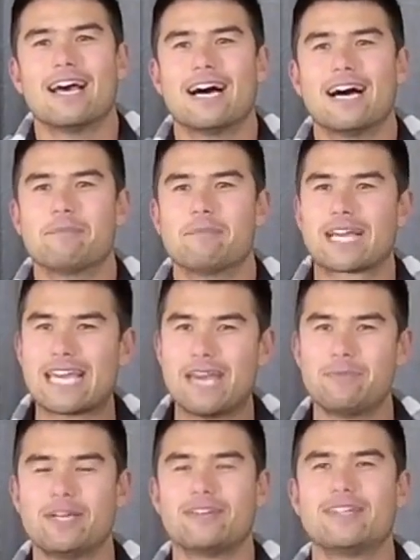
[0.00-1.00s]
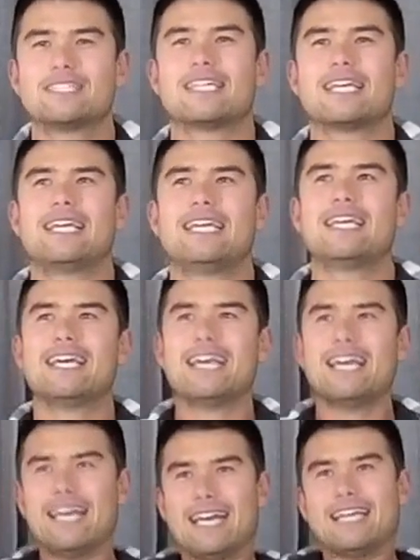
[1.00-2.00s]
I came here originally
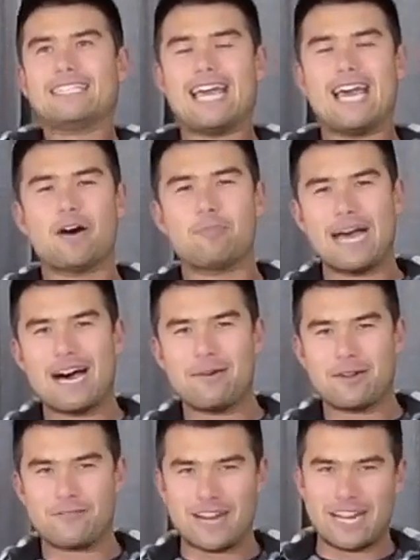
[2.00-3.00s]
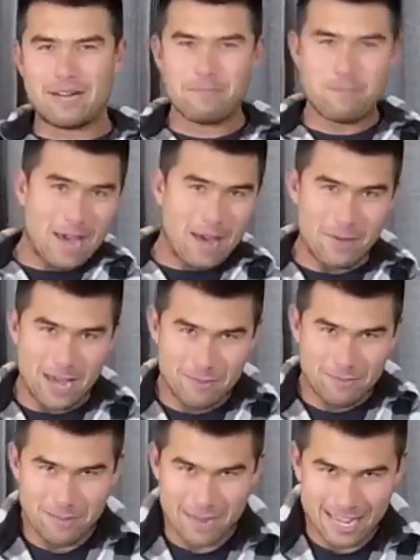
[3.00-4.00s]
to help out my friend Matt
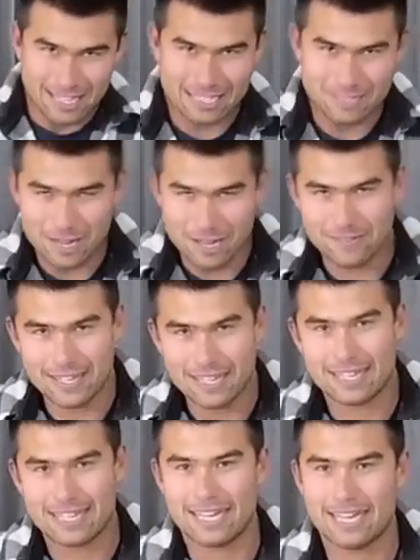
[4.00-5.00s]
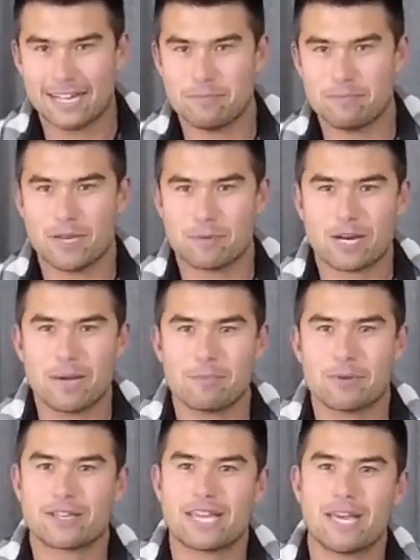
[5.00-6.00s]
Ellis Murphy at the at
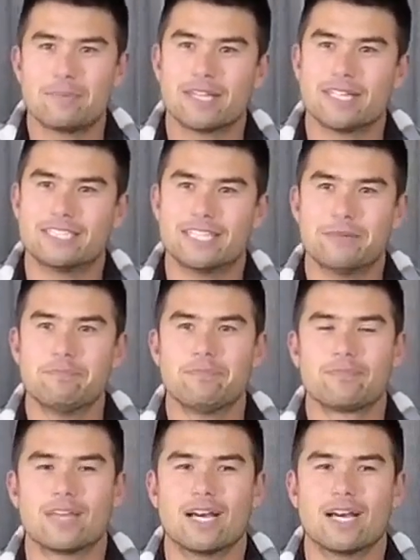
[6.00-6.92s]
Bright Boot Camp at the gym.